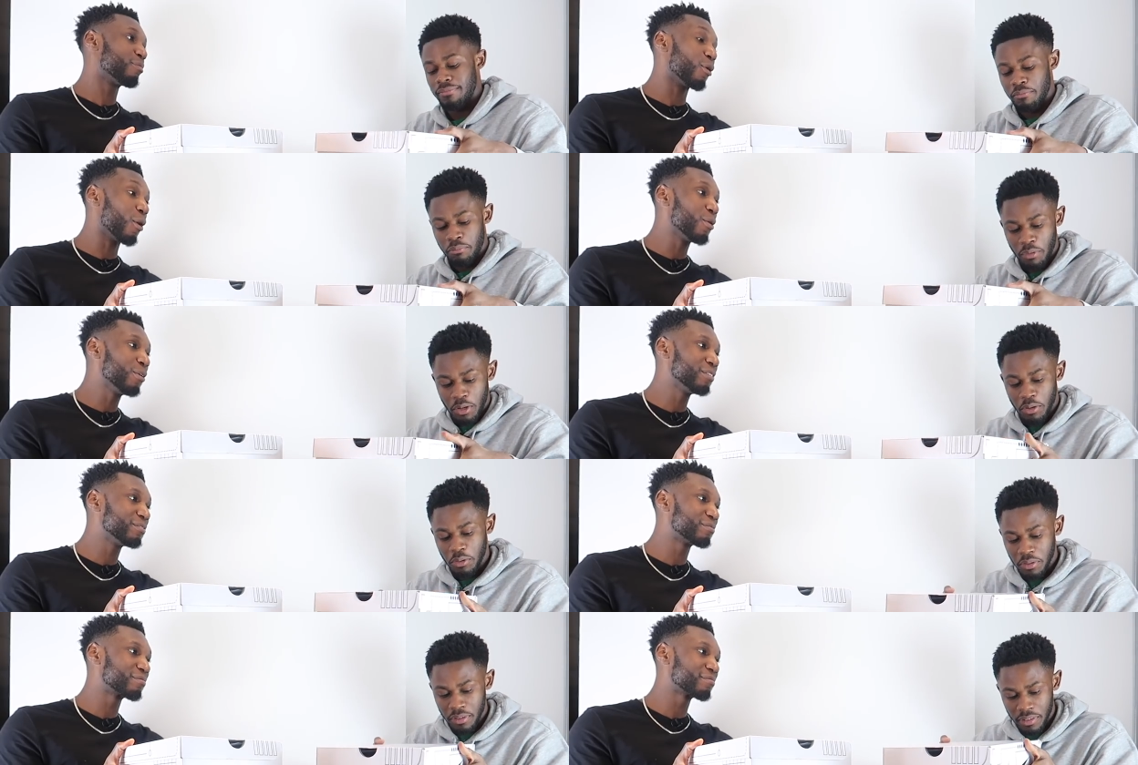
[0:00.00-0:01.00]
Speaker 1: Bro.
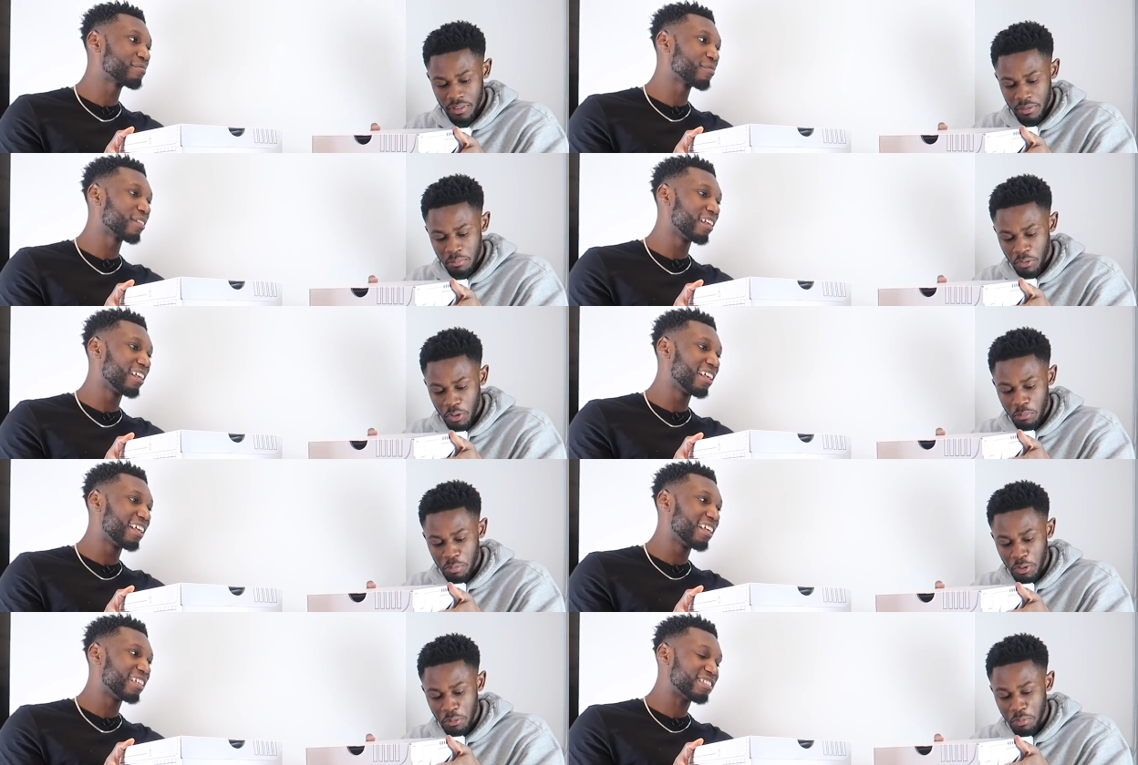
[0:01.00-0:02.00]
Bro. Bro,
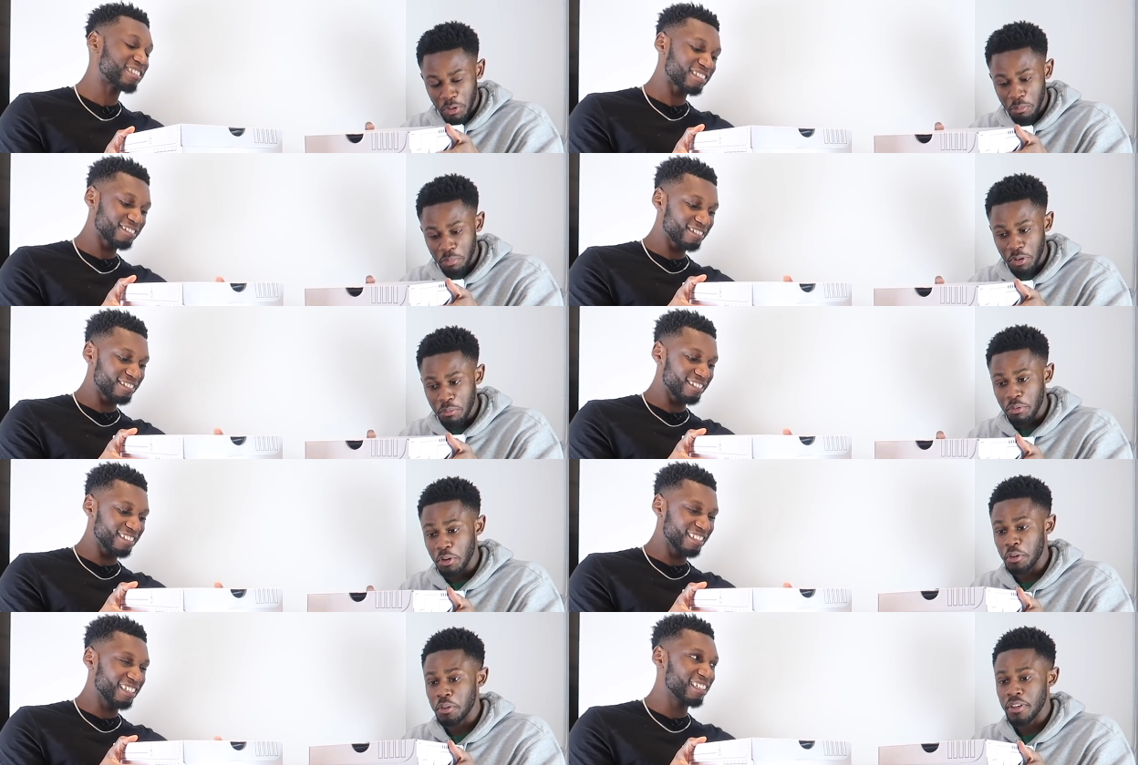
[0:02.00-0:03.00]
bro, bro, bro,
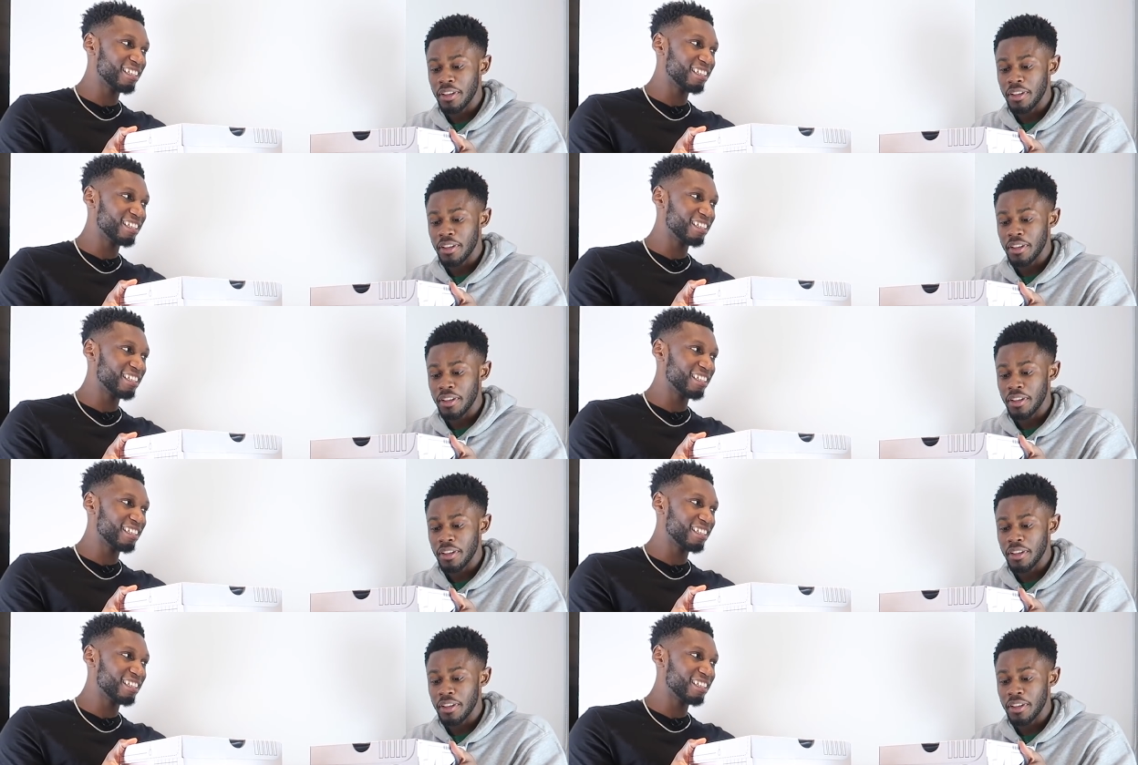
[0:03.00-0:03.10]
bro.